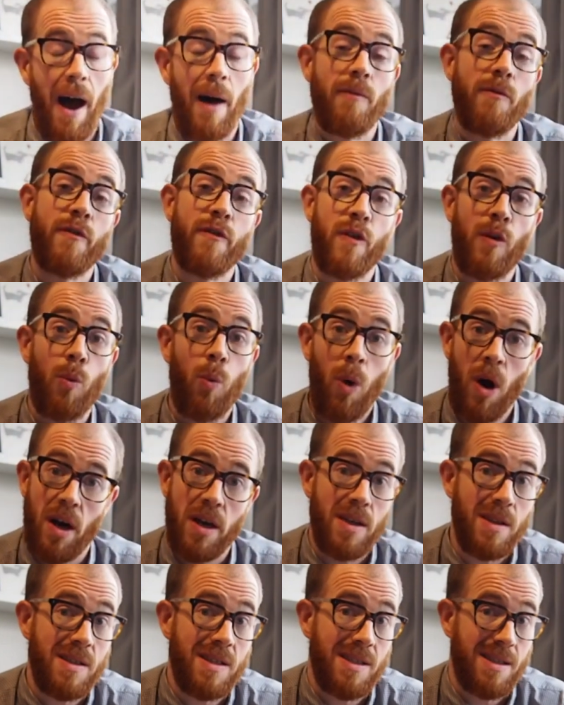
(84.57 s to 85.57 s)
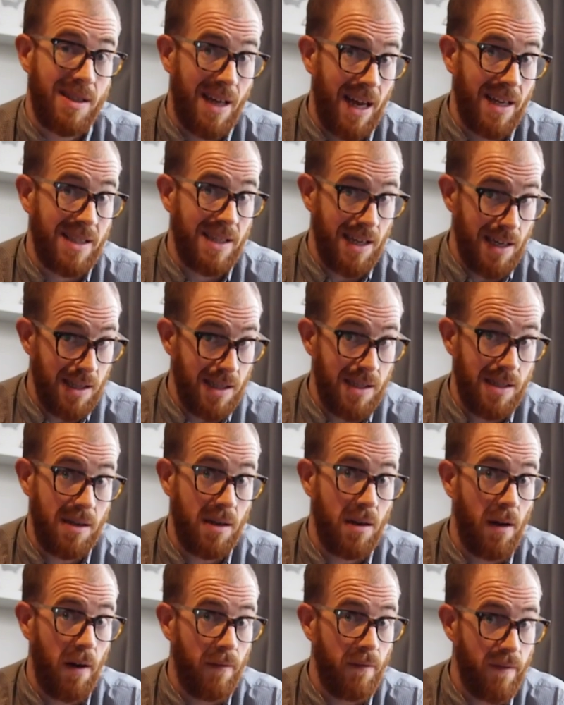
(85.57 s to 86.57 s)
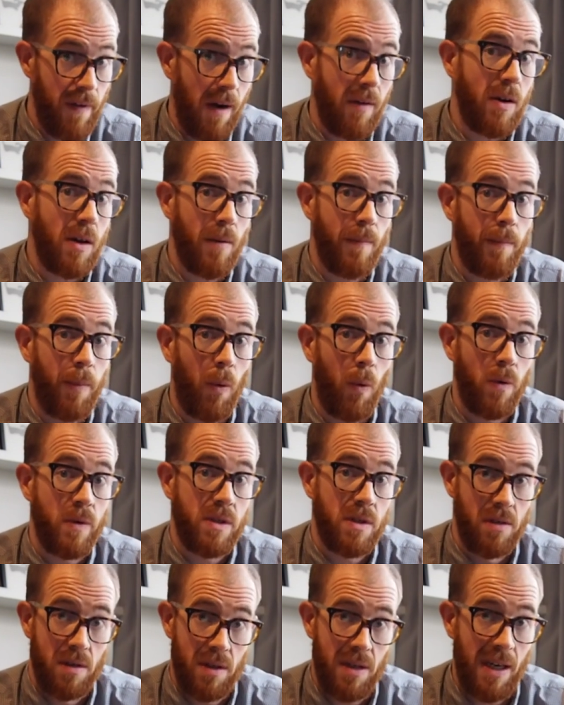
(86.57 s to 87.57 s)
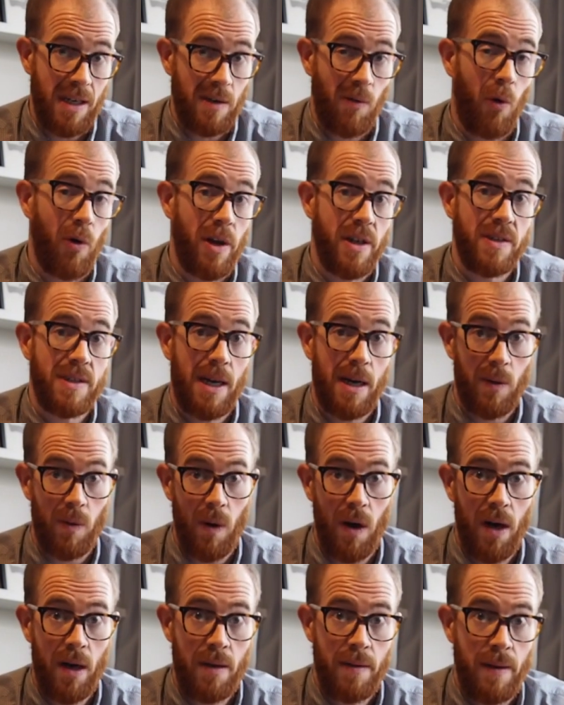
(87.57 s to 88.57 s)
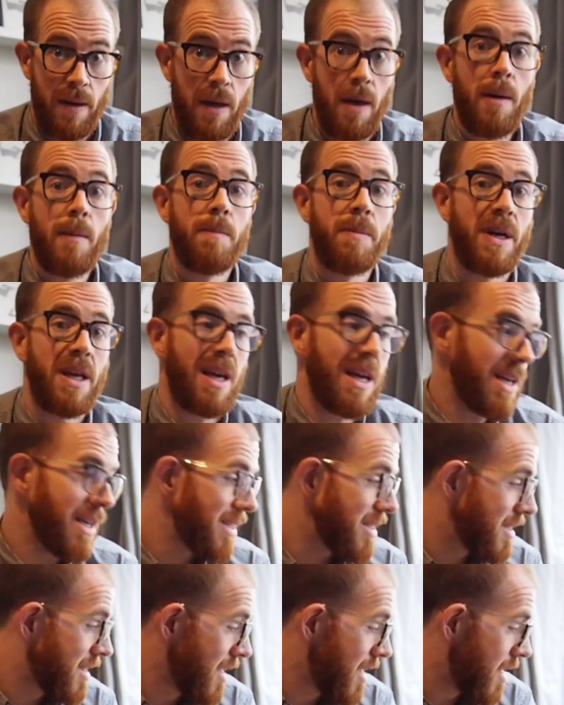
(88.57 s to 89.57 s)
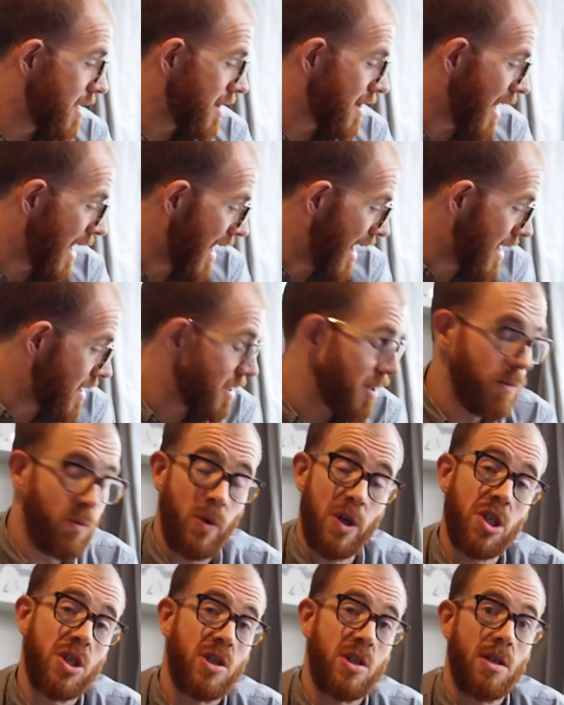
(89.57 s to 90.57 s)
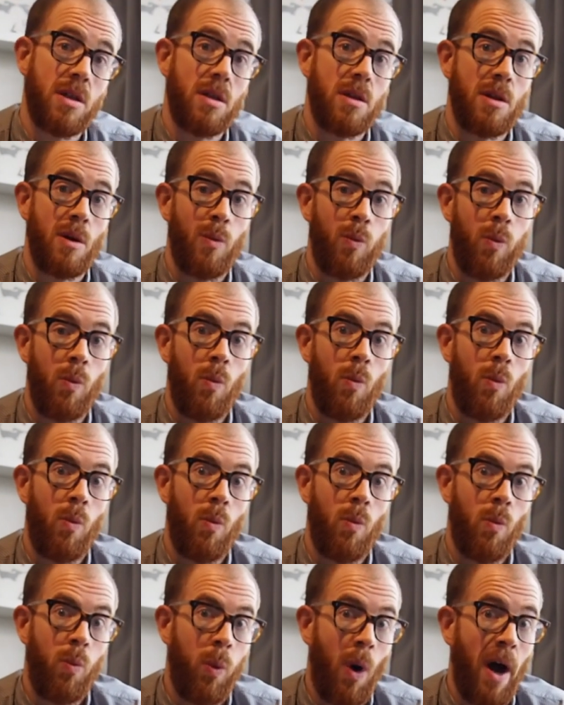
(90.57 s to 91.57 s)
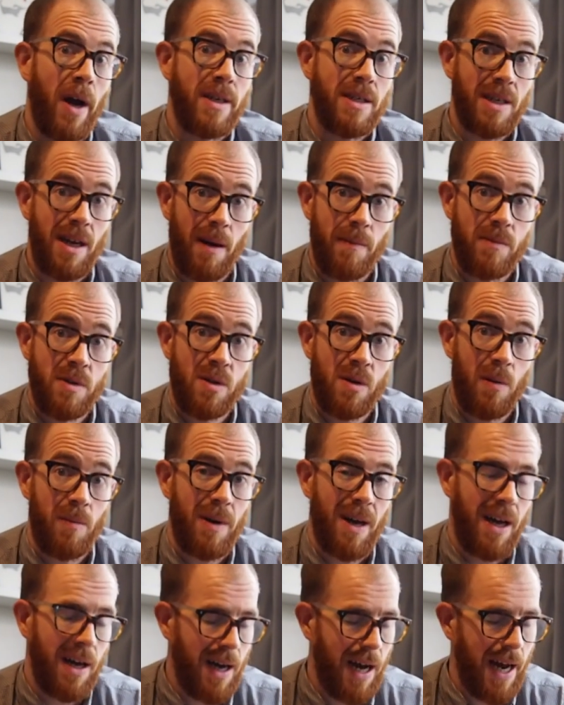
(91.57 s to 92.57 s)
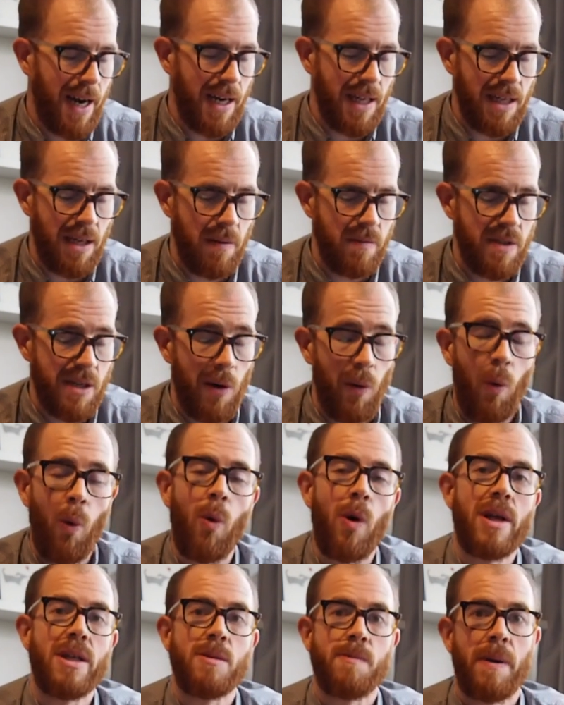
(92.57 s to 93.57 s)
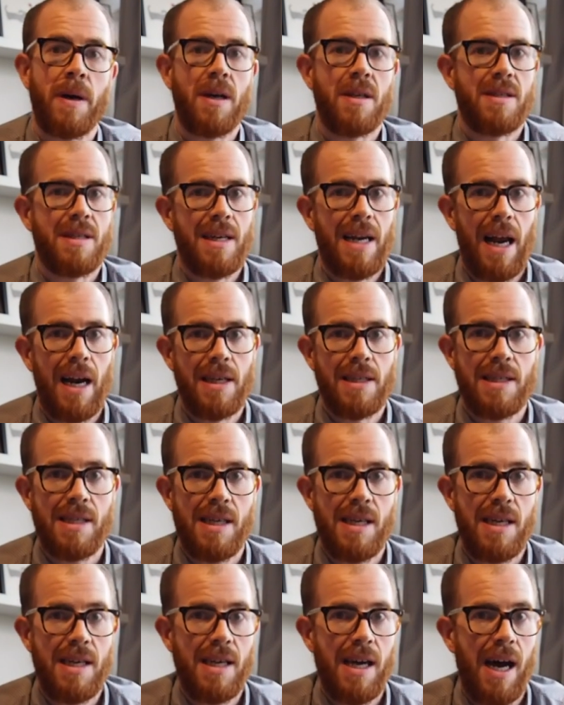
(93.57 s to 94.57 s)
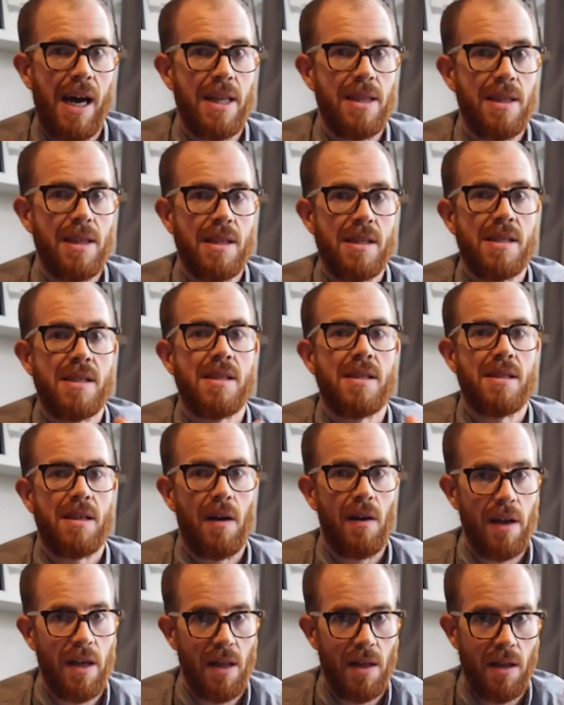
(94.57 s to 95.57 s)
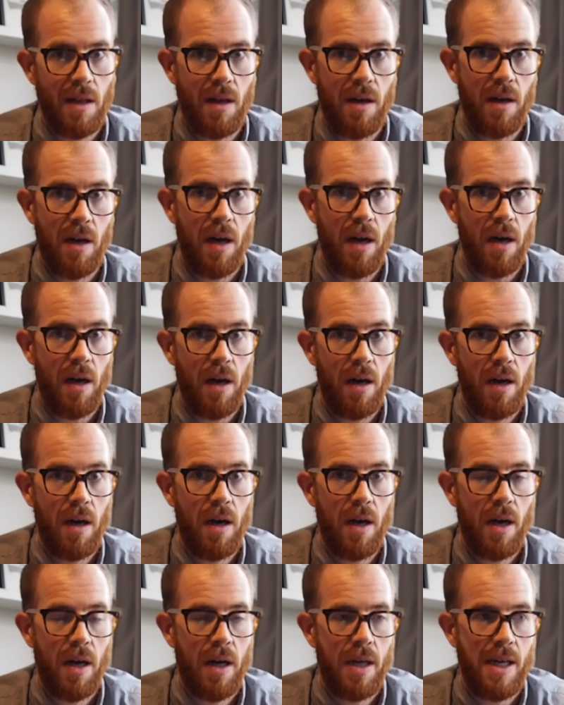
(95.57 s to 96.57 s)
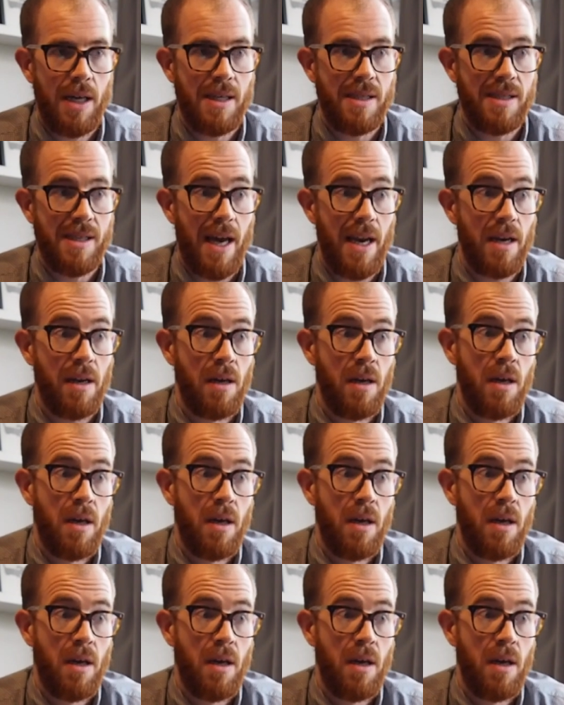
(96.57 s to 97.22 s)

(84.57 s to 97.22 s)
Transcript: And for wines, that is very important. They call it terroir, but it is the land in which the wine comes from, and it gives it all its personality, and the style is then